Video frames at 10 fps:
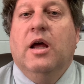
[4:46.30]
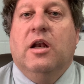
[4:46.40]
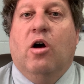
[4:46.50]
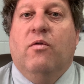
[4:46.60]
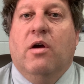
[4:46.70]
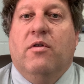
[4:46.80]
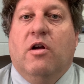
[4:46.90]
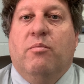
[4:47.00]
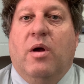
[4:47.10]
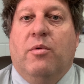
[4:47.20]
Now, if you have
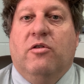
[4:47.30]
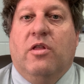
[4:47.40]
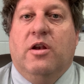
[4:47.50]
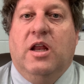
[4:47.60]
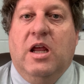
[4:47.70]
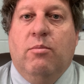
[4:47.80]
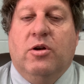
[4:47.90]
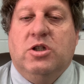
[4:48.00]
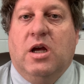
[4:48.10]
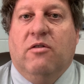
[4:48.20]
enough members in the team
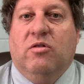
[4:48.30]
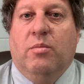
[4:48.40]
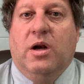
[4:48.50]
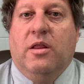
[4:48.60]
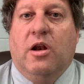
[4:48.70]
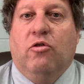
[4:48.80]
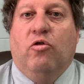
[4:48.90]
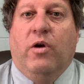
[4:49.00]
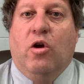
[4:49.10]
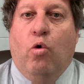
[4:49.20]
that you have somebody that is
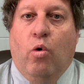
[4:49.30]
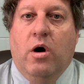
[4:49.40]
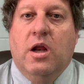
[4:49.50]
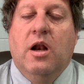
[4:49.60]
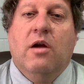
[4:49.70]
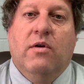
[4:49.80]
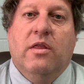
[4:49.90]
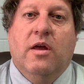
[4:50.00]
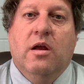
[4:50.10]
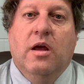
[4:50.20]
recording
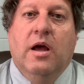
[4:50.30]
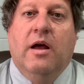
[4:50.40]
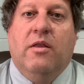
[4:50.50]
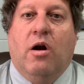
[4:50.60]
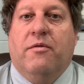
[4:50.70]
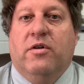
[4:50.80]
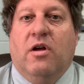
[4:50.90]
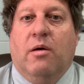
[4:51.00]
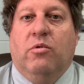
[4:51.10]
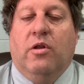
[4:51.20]
everything, then
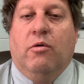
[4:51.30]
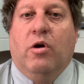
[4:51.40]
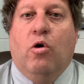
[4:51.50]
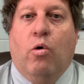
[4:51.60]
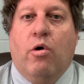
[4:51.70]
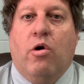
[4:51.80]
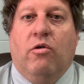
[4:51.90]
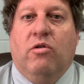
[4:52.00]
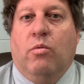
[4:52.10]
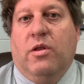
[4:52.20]
oftentimes the recorder is
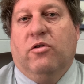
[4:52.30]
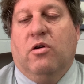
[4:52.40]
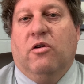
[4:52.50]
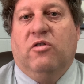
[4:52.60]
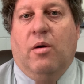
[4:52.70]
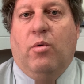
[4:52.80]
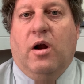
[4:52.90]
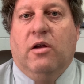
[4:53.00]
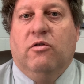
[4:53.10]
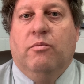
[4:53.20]
the one that's going to
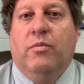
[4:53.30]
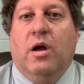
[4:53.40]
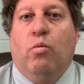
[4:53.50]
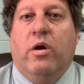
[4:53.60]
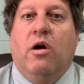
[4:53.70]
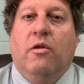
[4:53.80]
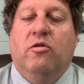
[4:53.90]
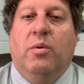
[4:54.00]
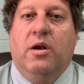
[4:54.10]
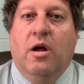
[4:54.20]
summarize what all has
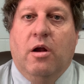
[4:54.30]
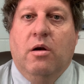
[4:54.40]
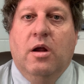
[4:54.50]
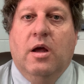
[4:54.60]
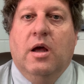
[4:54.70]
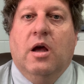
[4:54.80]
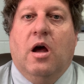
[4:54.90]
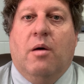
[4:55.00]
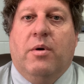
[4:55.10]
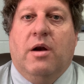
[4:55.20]
been done.
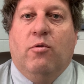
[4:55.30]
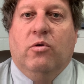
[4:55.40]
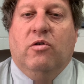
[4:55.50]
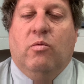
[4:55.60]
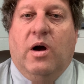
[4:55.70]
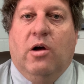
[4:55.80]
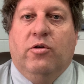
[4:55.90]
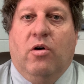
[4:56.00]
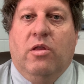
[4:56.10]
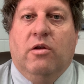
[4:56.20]
But every once in a while
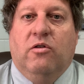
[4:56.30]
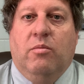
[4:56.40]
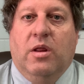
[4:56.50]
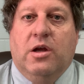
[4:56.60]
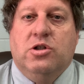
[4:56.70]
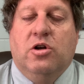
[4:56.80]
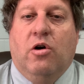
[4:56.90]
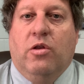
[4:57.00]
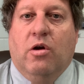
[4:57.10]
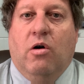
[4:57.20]
during the simulation,
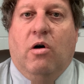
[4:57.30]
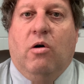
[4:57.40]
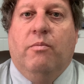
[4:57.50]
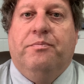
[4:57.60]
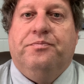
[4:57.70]
during the call,